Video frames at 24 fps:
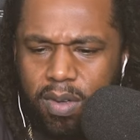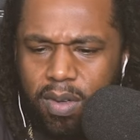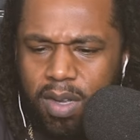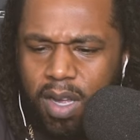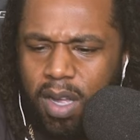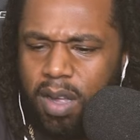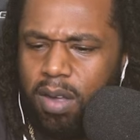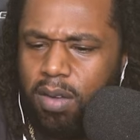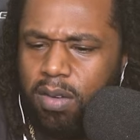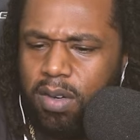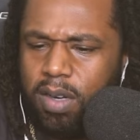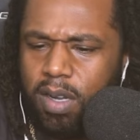I
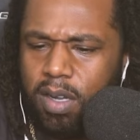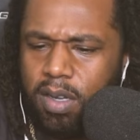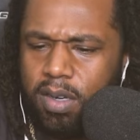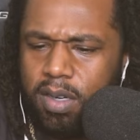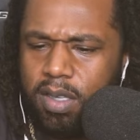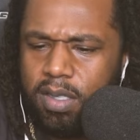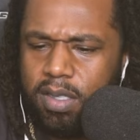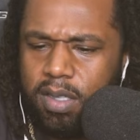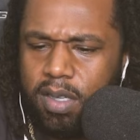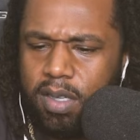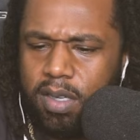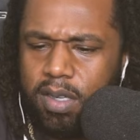don't know.
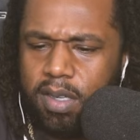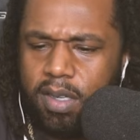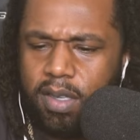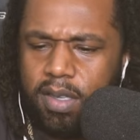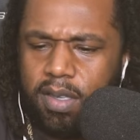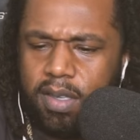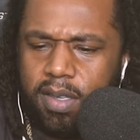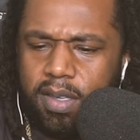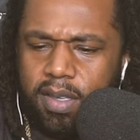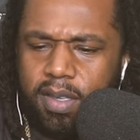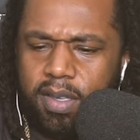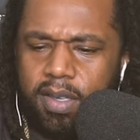Let's go.
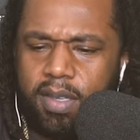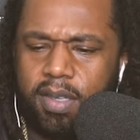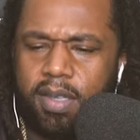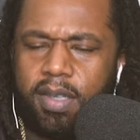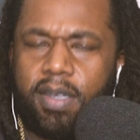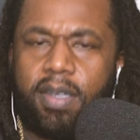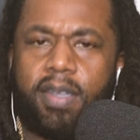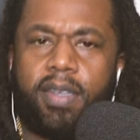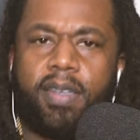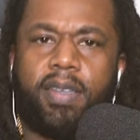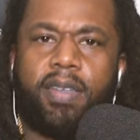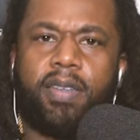Mr. Them
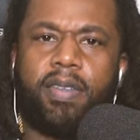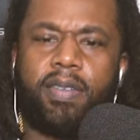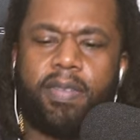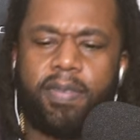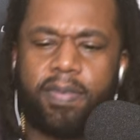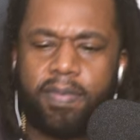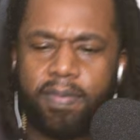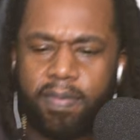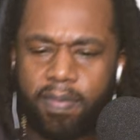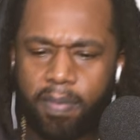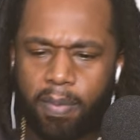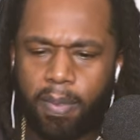
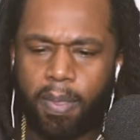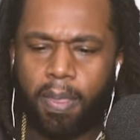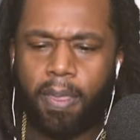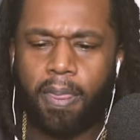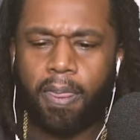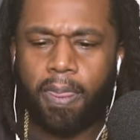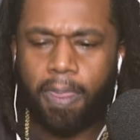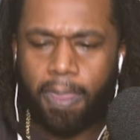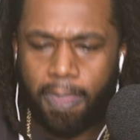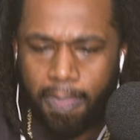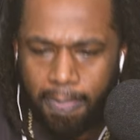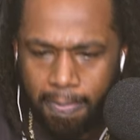and see,
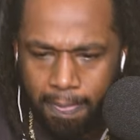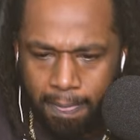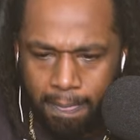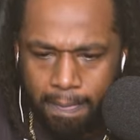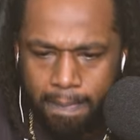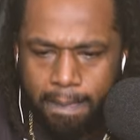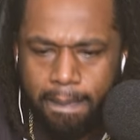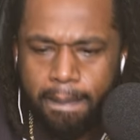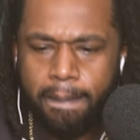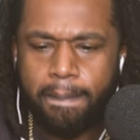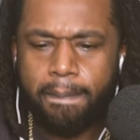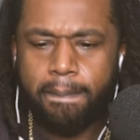get the fuck
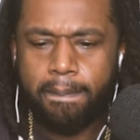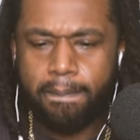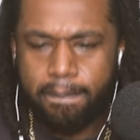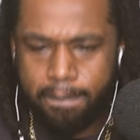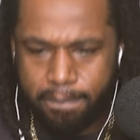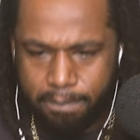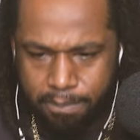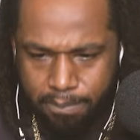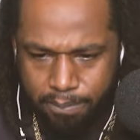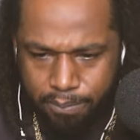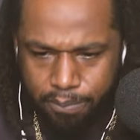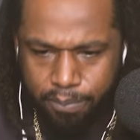up, I'm down.
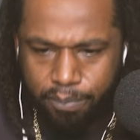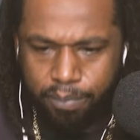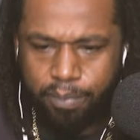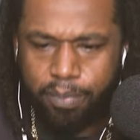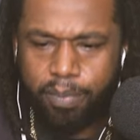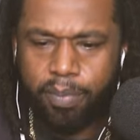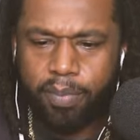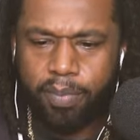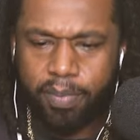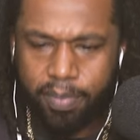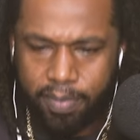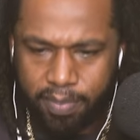If they come
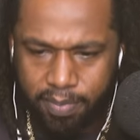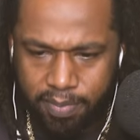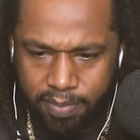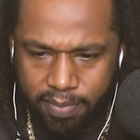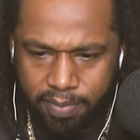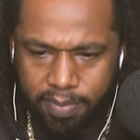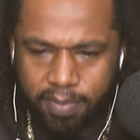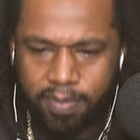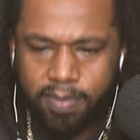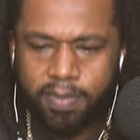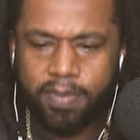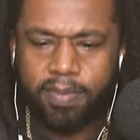back talking
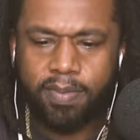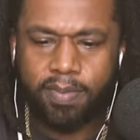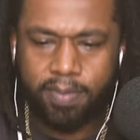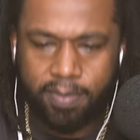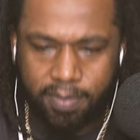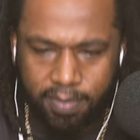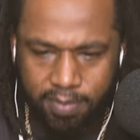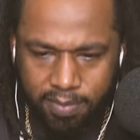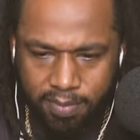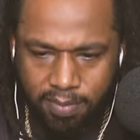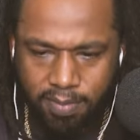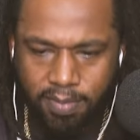like in the back,
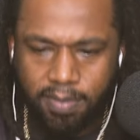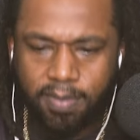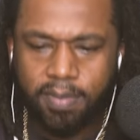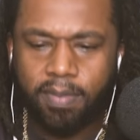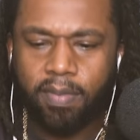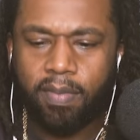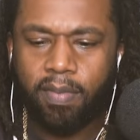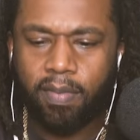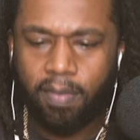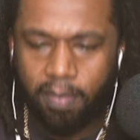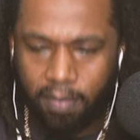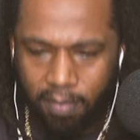me
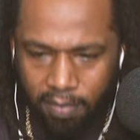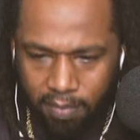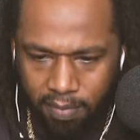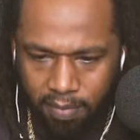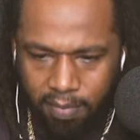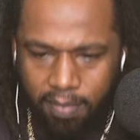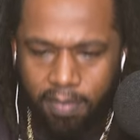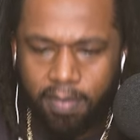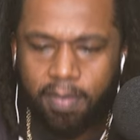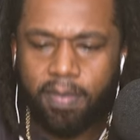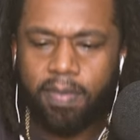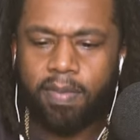money
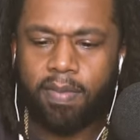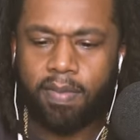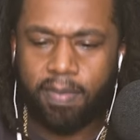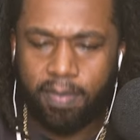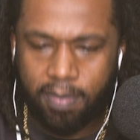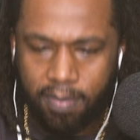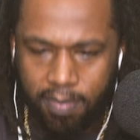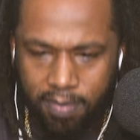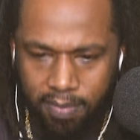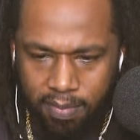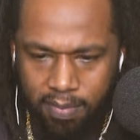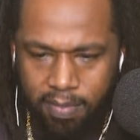thugging with me,
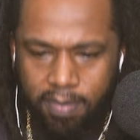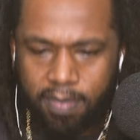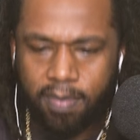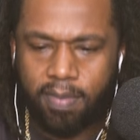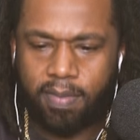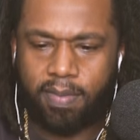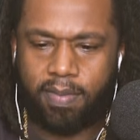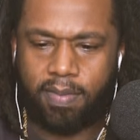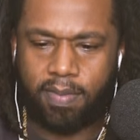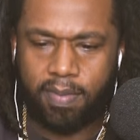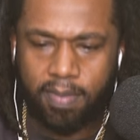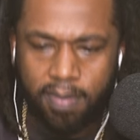kid. That's need
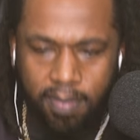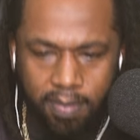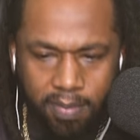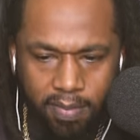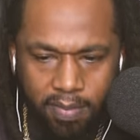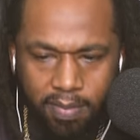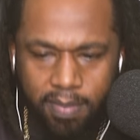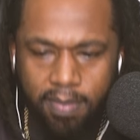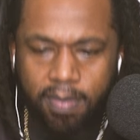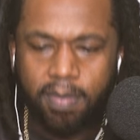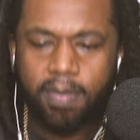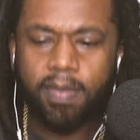us a leader, but
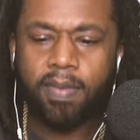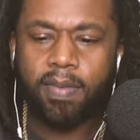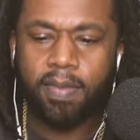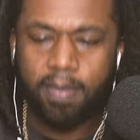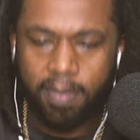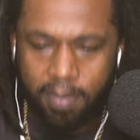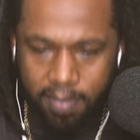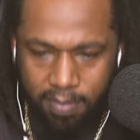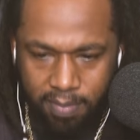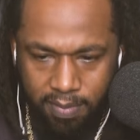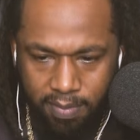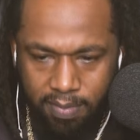liquor, but
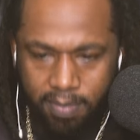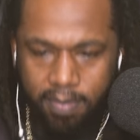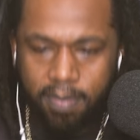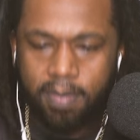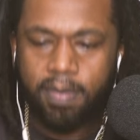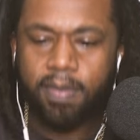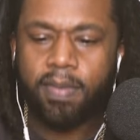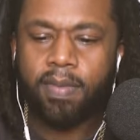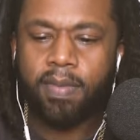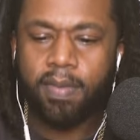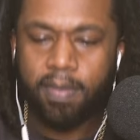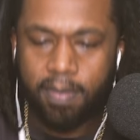niggas ain't got
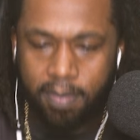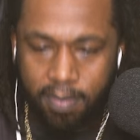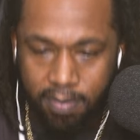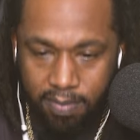shit.